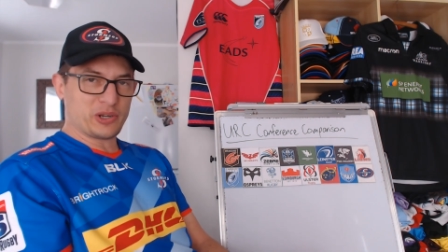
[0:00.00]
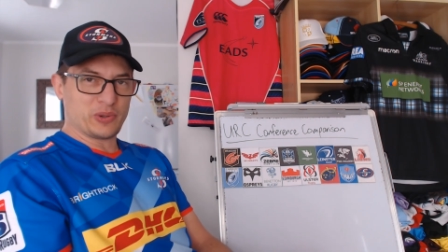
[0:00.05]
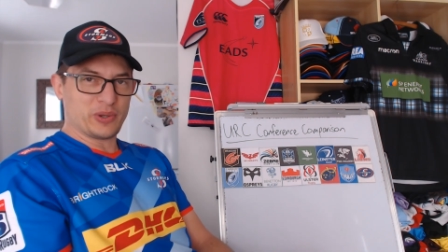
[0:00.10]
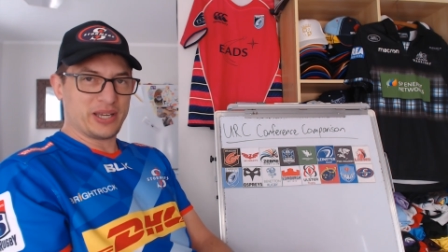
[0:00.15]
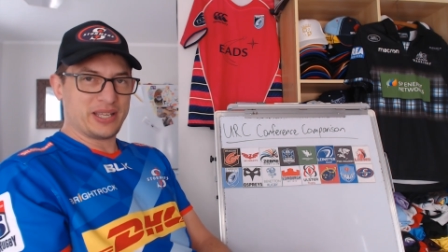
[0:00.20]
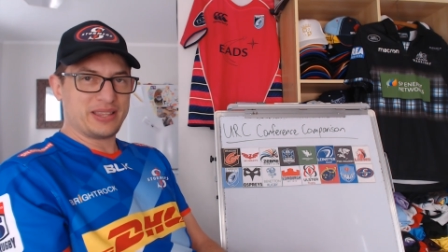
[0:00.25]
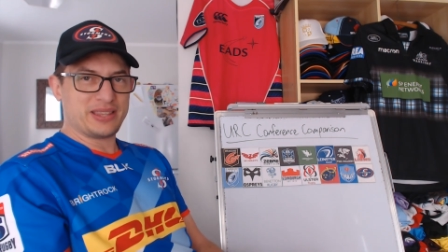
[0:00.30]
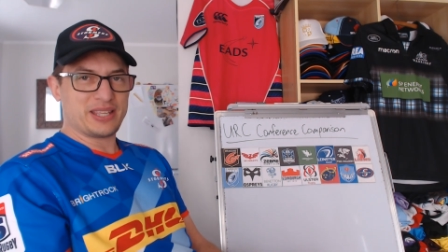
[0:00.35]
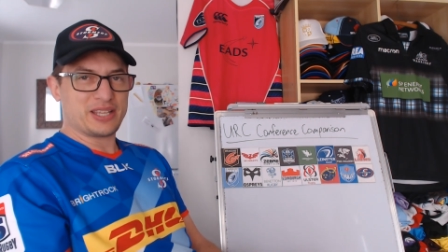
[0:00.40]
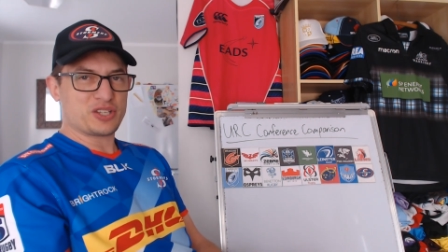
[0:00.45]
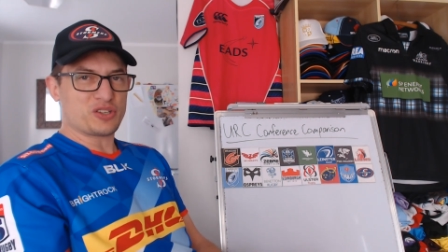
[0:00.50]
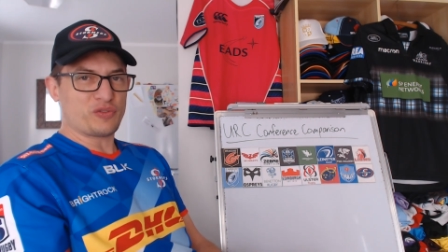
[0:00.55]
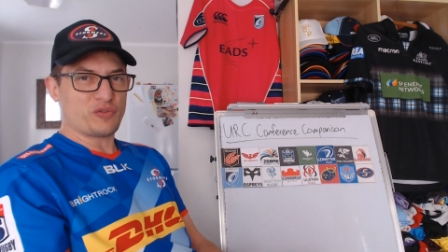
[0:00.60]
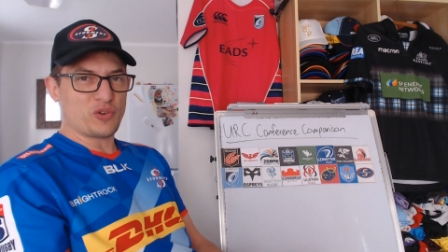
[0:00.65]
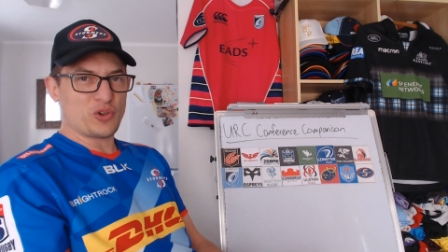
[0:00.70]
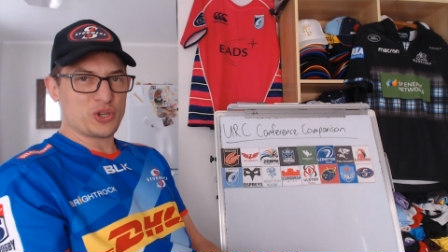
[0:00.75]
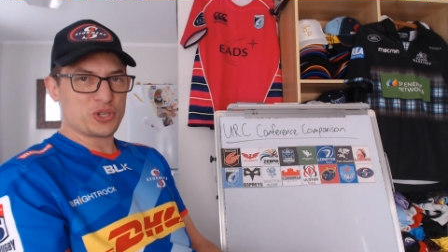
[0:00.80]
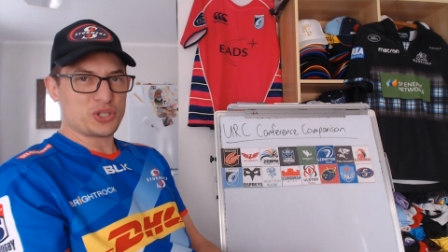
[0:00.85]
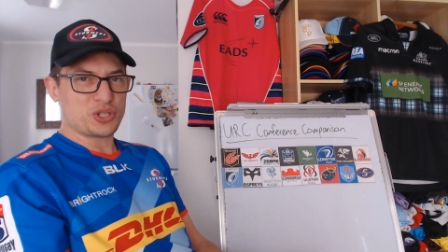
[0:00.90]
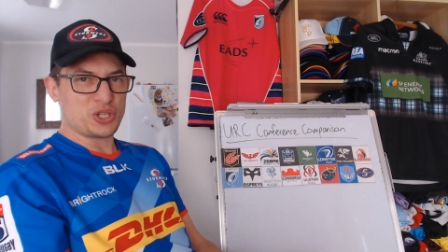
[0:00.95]
in this
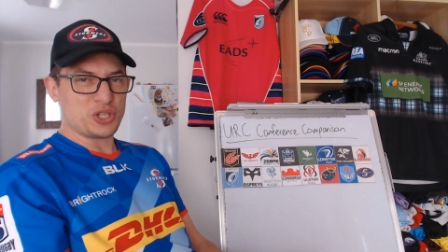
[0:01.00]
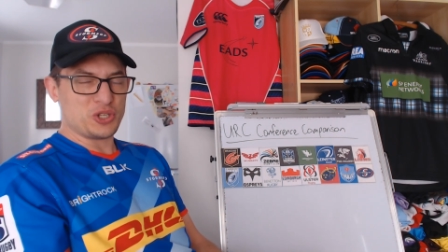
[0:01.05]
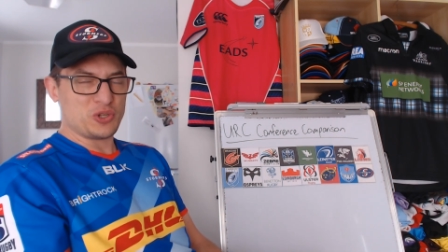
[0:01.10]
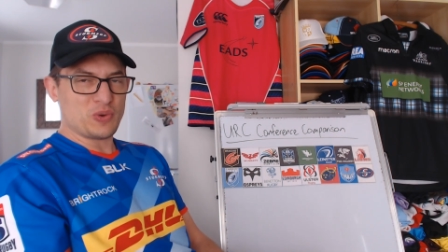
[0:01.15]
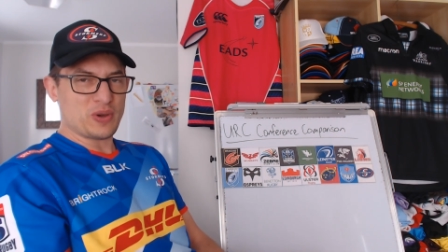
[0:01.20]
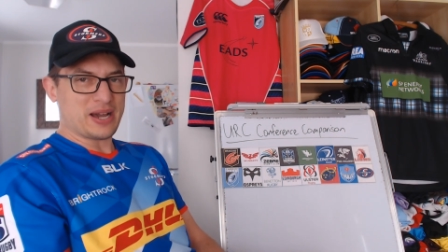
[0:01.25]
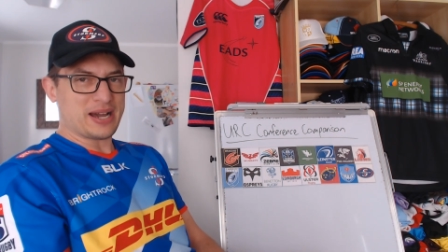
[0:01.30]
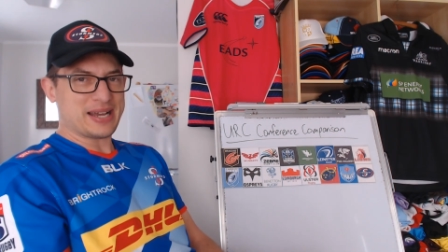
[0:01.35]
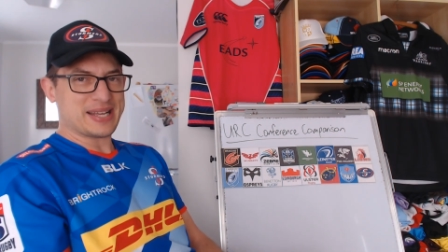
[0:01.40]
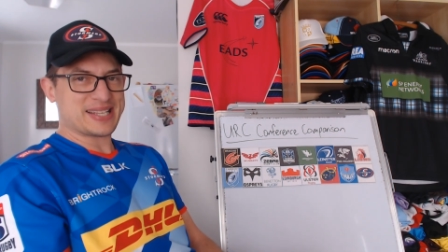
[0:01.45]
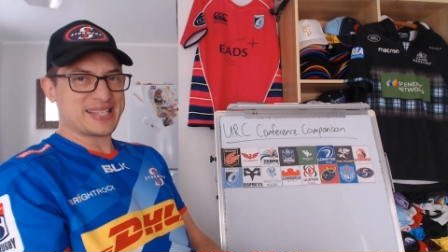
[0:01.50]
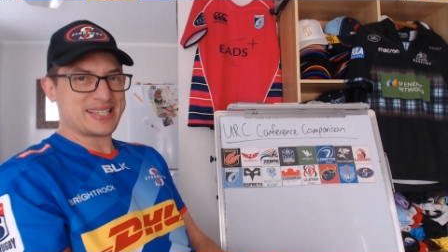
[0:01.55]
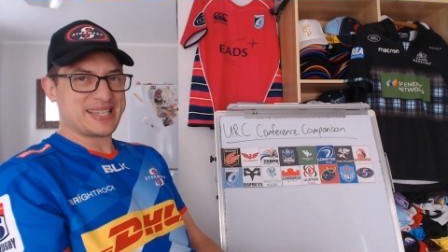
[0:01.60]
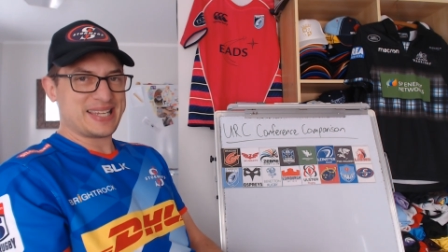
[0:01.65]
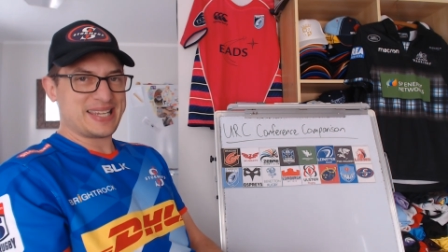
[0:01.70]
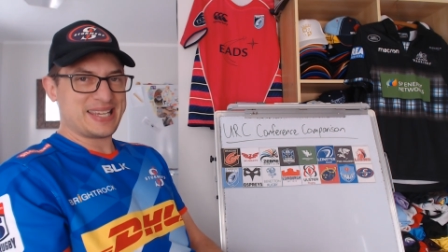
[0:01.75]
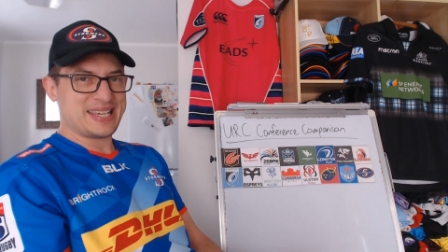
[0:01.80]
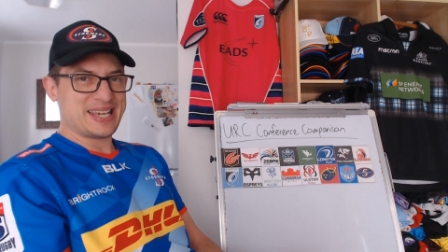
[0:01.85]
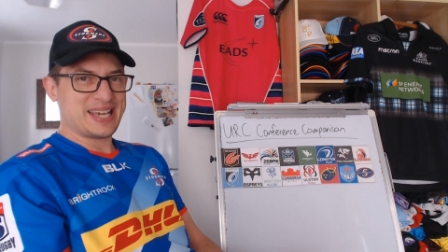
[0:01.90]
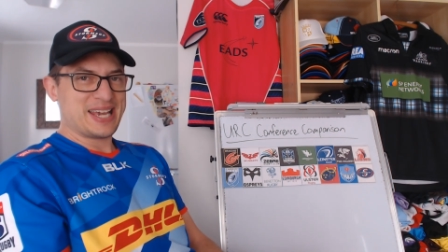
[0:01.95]
first
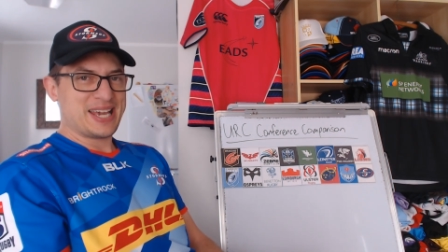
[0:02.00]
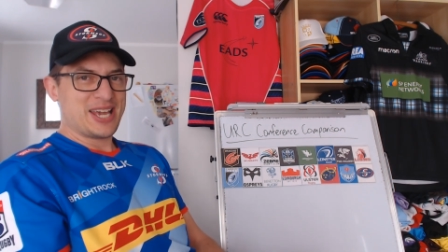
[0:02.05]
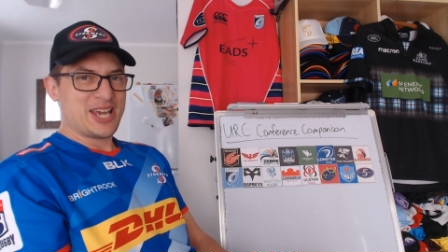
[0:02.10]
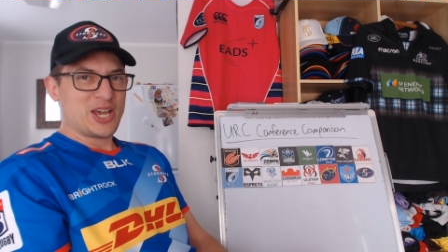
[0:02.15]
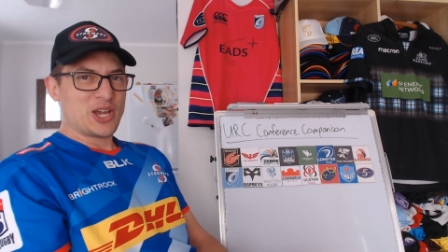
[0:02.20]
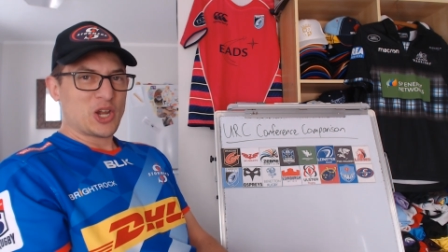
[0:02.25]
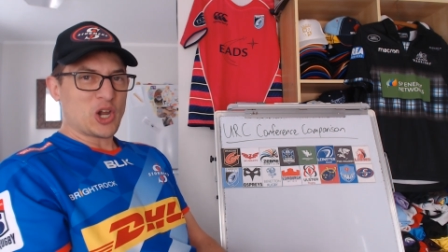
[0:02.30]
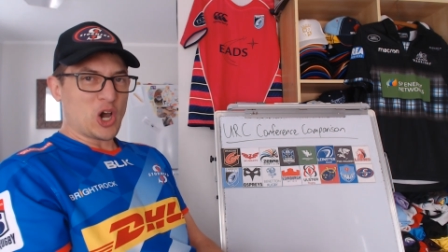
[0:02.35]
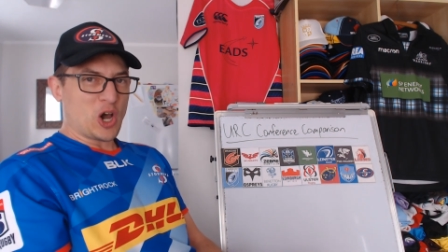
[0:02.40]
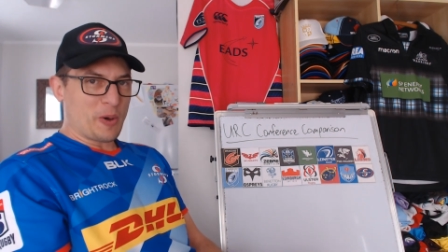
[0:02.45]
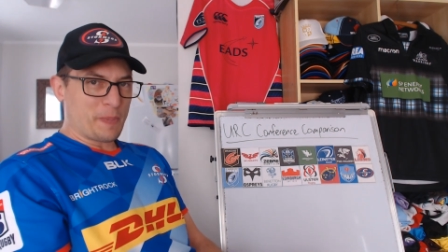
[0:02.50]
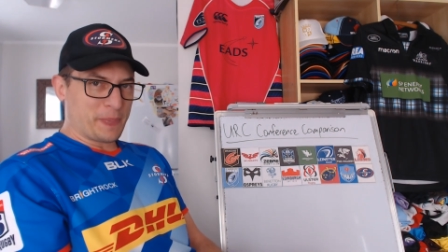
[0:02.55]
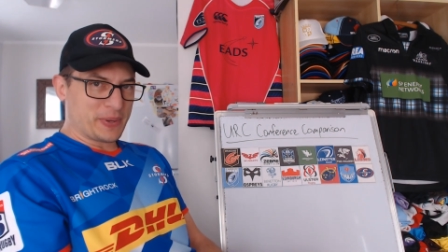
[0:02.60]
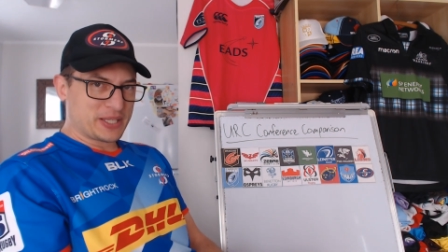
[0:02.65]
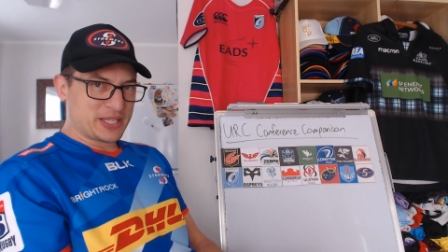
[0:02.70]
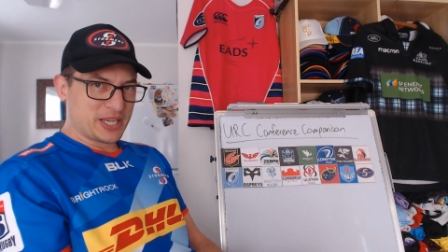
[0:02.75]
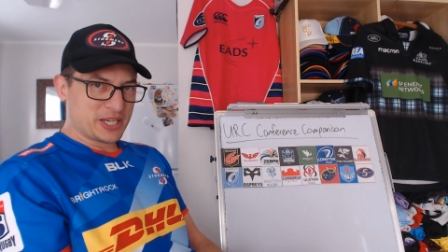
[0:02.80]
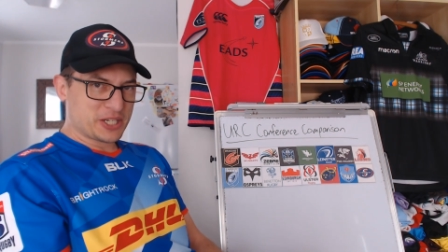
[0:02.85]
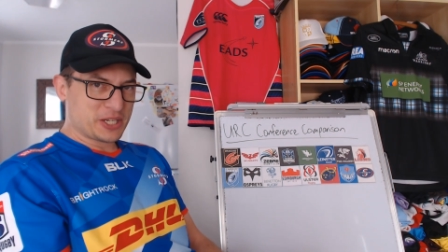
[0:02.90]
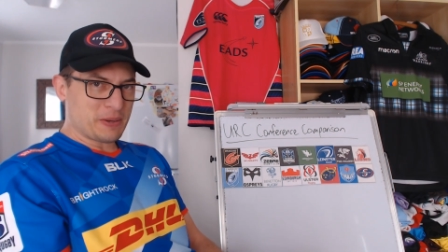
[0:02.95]
URC
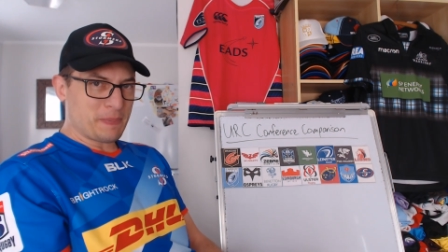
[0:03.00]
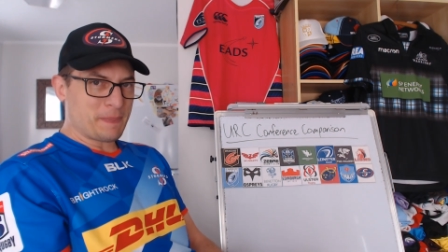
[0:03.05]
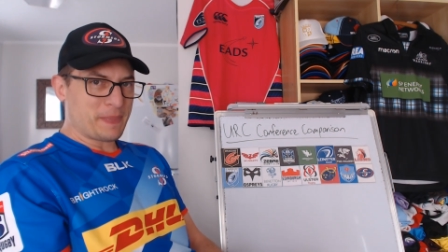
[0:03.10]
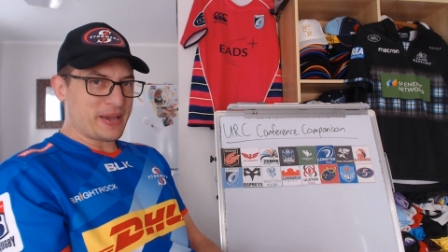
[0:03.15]
competition.